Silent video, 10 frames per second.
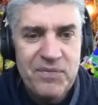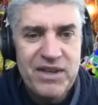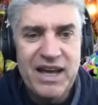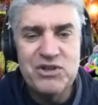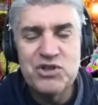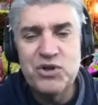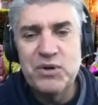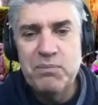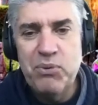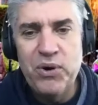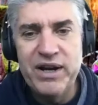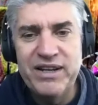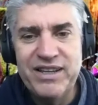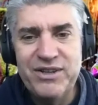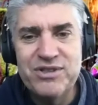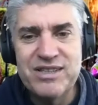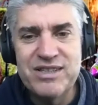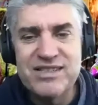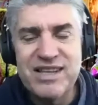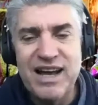At a certain point, you
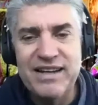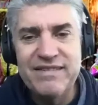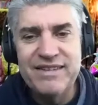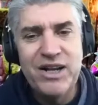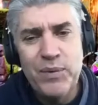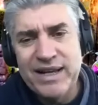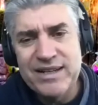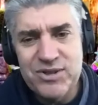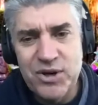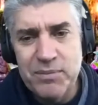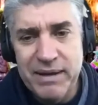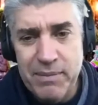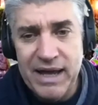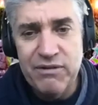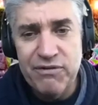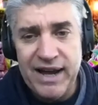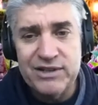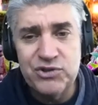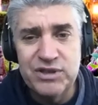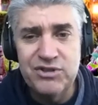decide, we got to start
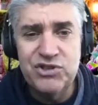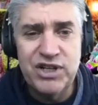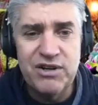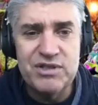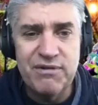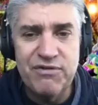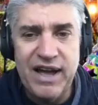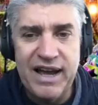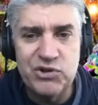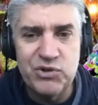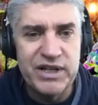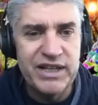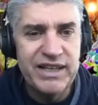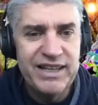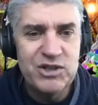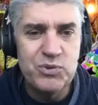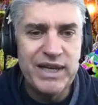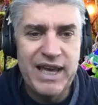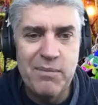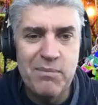manufacturing these chairs in a factory because we
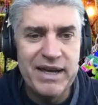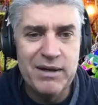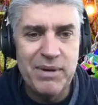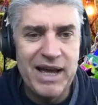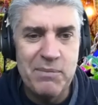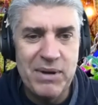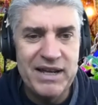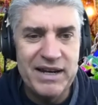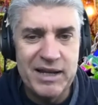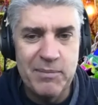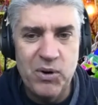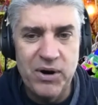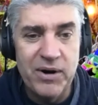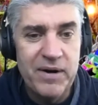can't make them handmade anymore.